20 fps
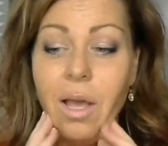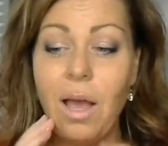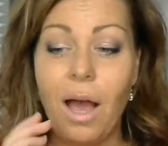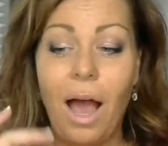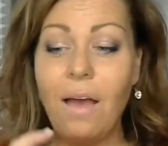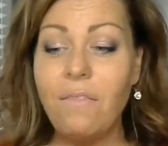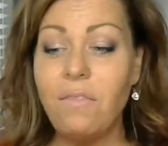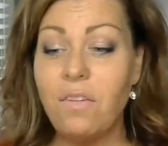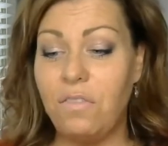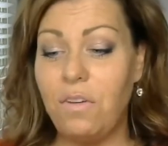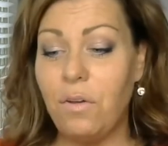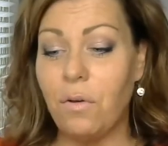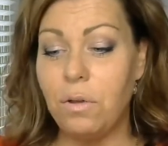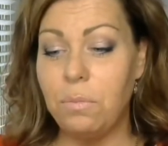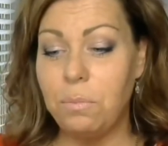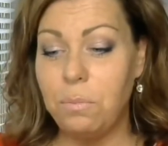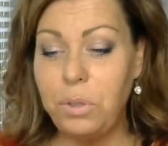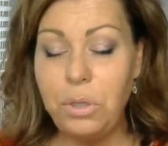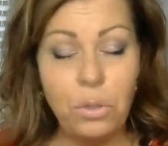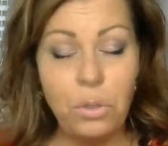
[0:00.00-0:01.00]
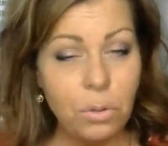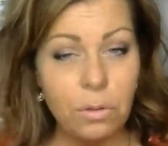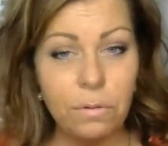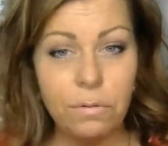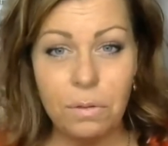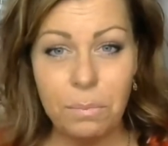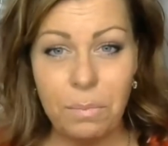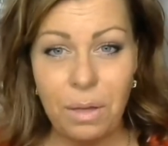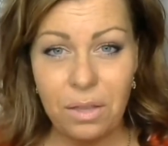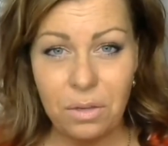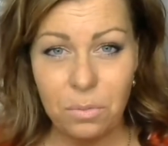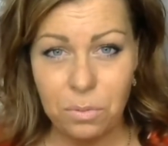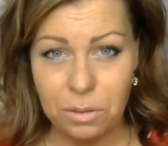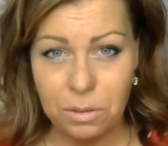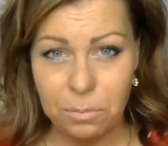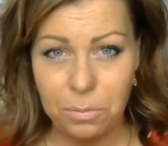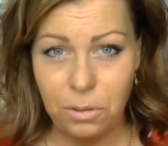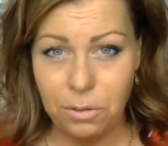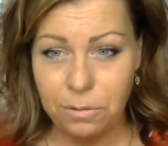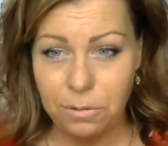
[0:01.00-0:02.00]
I have a very beautiful mother with
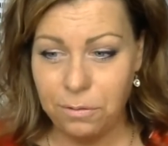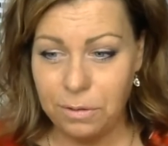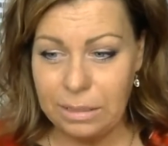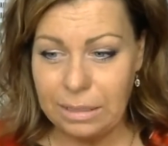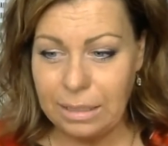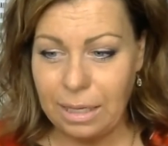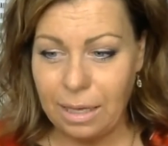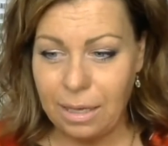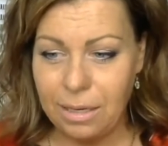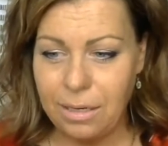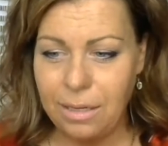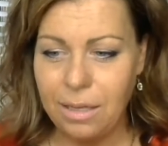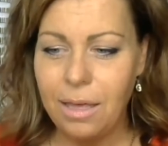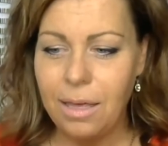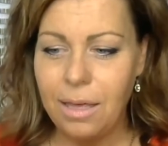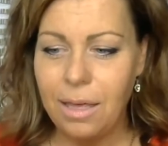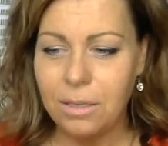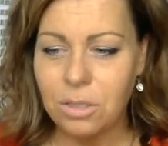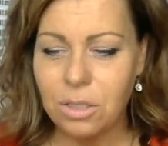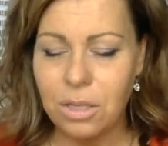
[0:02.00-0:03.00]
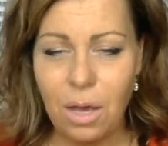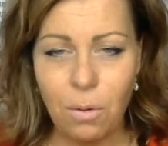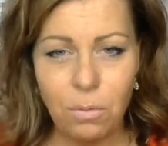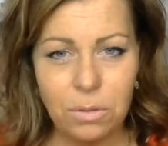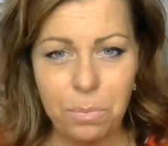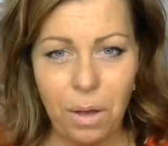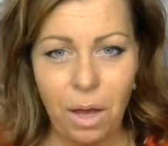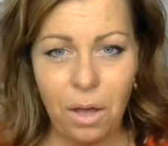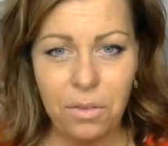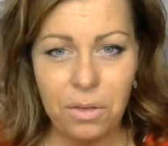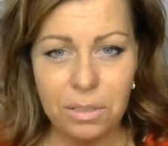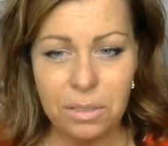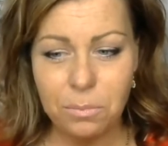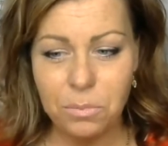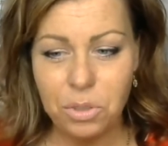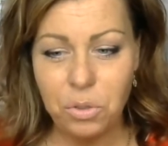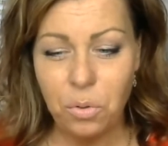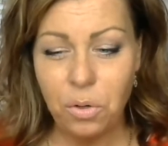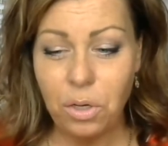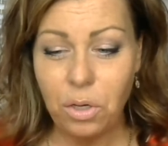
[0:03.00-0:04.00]
beautiful skin, so that was bothersome to her.